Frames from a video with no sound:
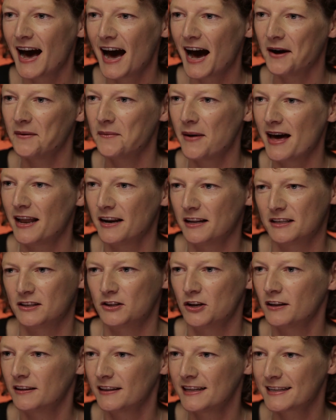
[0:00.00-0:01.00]
And
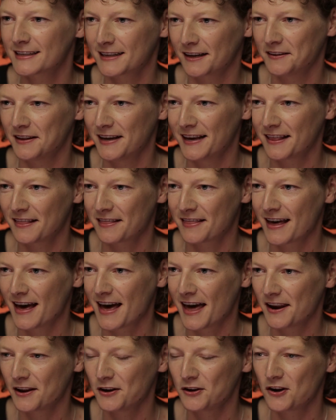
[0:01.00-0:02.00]
it's certainly something
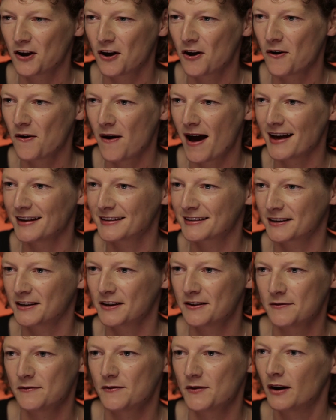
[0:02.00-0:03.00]
that, as
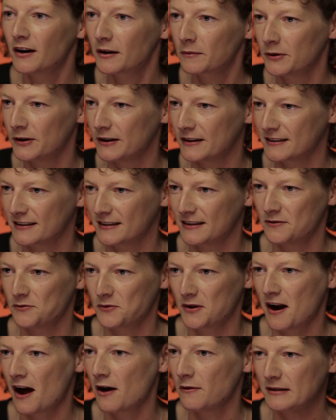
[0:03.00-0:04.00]
a young
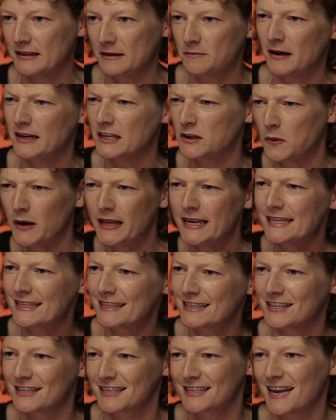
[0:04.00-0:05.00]
person, when I was in my
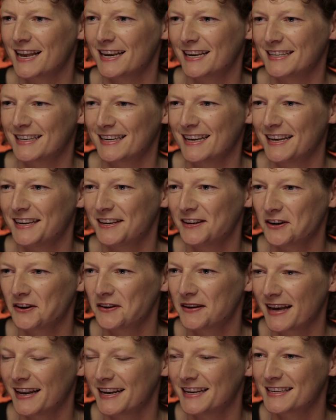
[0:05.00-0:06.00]
20s and just starting to
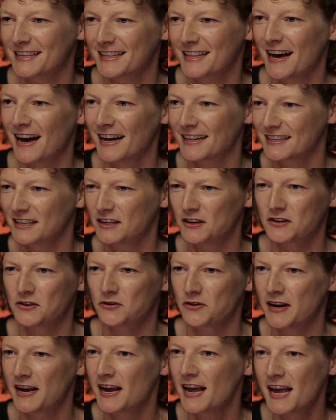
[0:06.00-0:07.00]
get into the arts
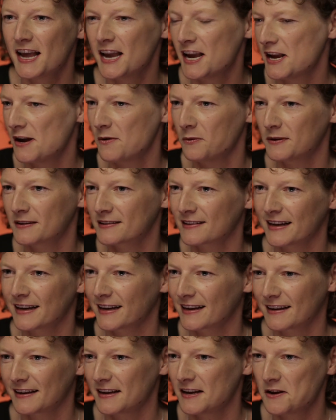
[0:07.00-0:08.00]
industry, it was
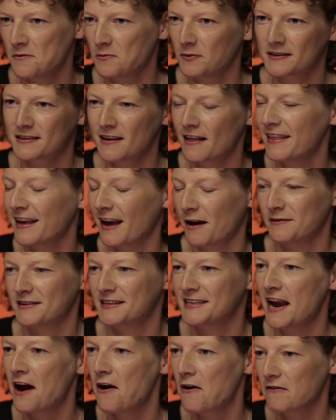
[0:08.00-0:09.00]
something I
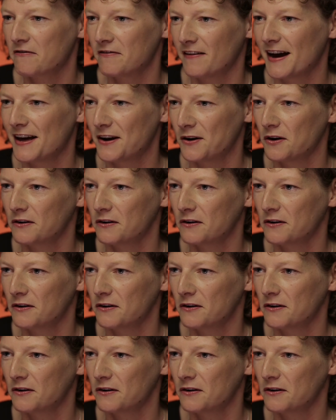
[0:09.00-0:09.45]
was terrified